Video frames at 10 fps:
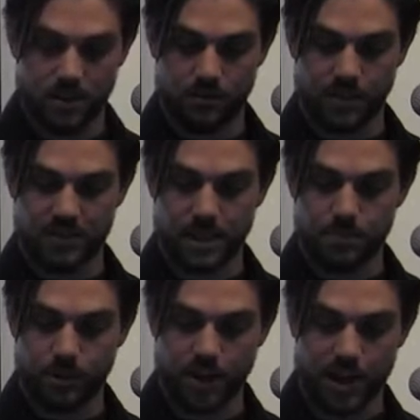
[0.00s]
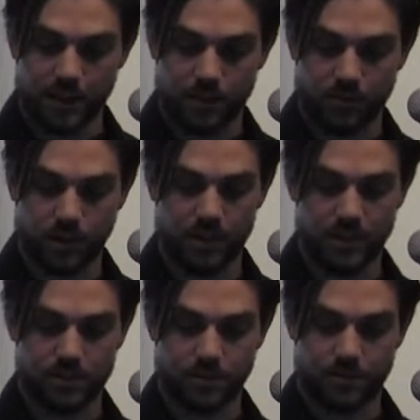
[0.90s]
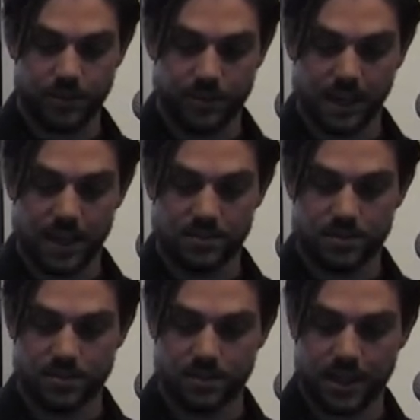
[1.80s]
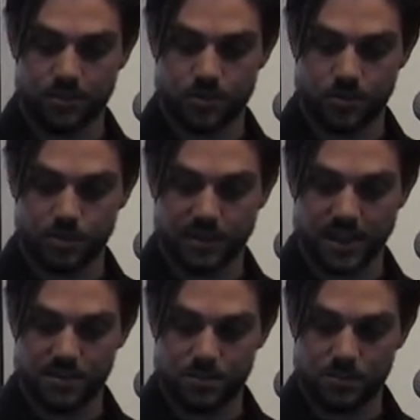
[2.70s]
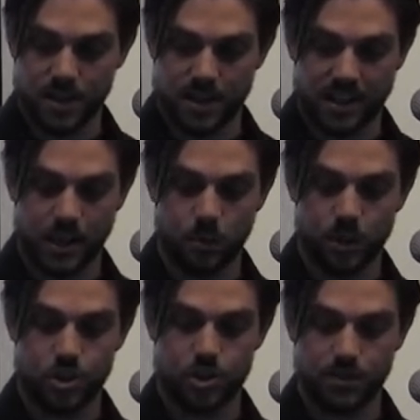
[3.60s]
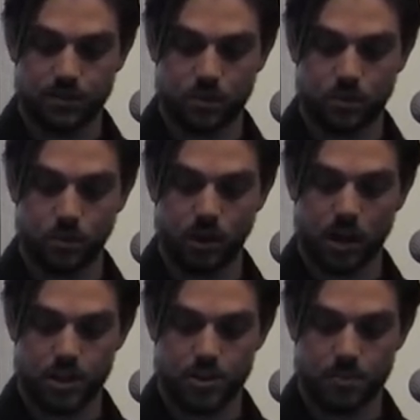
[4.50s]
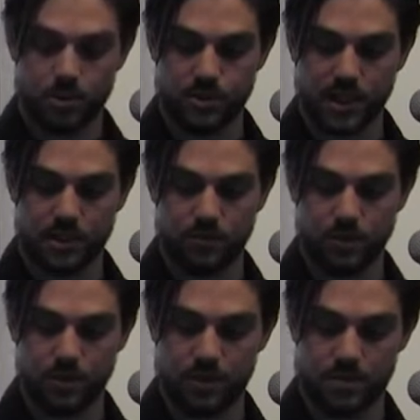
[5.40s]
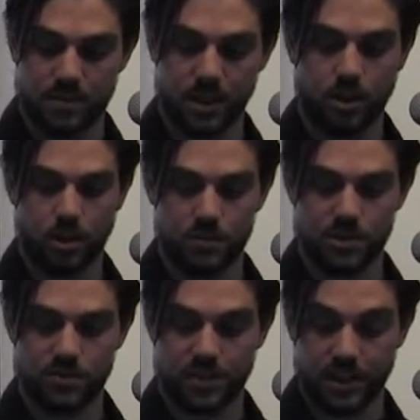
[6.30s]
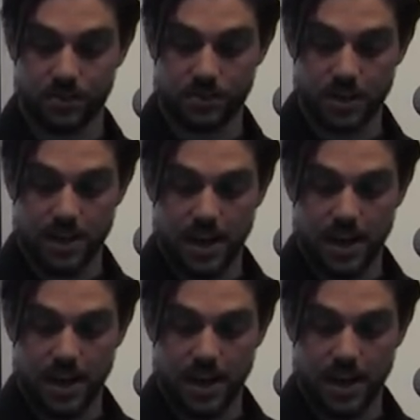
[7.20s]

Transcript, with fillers: For example, the hunger for industrial fertilizers, nitrogen, potassium, came with a shift to larger productive units, economies of scales,